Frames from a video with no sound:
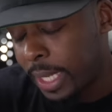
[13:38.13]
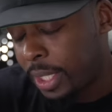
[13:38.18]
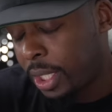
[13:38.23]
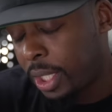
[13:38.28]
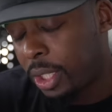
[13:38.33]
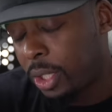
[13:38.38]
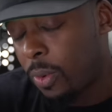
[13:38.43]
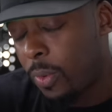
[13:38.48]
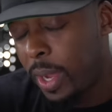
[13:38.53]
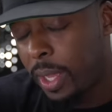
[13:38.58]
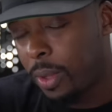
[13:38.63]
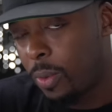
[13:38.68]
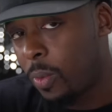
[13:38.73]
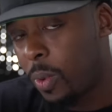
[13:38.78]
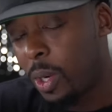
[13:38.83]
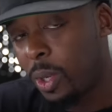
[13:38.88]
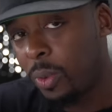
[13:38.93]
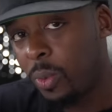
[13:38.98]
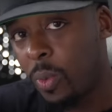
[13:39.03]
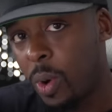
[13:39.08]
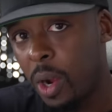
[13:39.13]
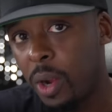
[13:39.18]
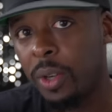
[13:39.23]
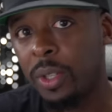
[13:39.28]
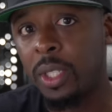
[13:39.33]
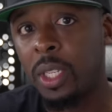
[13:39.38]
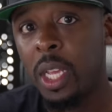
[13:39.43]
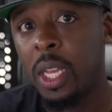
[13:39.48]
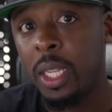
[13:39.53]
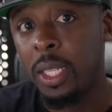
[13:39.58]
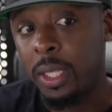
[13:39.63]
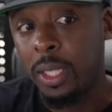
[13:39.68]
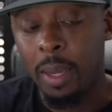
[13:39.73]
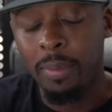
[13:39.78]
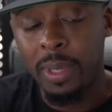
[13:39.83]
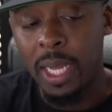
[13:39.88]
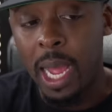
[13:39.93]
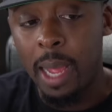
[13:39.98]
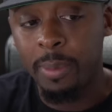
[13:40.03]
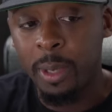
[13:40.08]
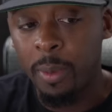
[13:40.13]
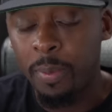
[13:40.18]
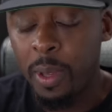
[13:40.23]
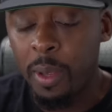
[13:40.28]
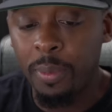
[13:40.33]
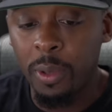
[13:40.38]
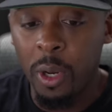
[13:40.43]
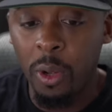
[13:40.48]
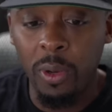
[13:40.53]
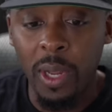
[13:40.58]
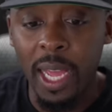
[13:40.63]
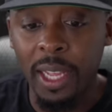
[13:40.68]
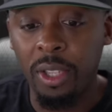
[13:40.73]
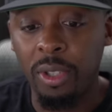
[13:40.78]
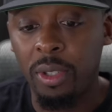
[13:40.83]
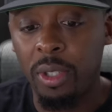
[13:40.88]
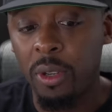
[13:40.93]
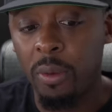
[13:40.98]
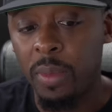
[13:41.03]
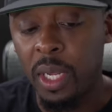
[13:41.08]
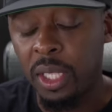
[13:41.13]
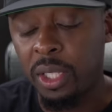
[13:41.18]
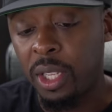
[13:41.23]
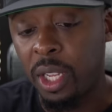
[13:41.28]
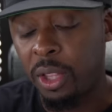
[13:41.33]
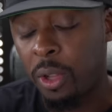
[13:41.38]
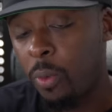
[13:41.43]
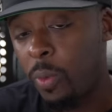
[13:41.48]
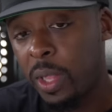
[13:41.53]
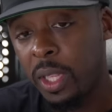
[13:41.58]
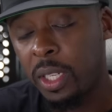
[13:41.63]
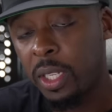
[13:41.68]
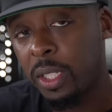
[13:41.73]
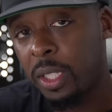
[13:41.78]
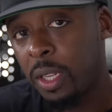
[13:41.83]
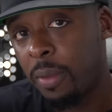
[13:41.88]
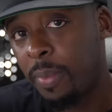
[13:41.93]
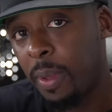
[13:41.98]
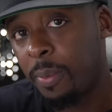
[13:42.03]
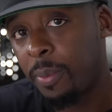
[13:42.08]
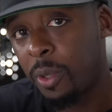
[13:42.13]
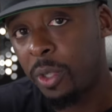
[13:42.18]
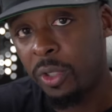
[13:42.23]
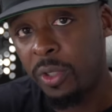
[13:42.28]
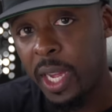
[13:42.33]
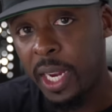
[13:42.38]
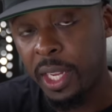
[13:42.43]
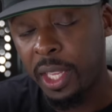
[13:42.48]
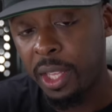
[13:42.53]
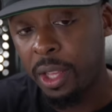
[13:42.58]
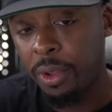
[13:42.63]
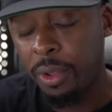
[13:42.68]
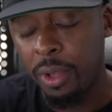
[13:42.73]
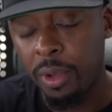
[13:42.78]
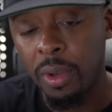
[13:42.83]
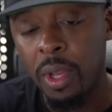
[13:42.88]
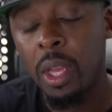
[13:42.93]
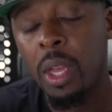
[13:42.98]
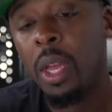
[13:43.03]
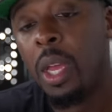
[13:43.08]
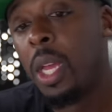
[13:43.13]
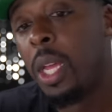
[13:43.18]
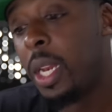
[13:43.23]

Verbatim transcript: That's just the way the world works. And sometimes some people don't like you so much that they're willing to send people to try to kill you.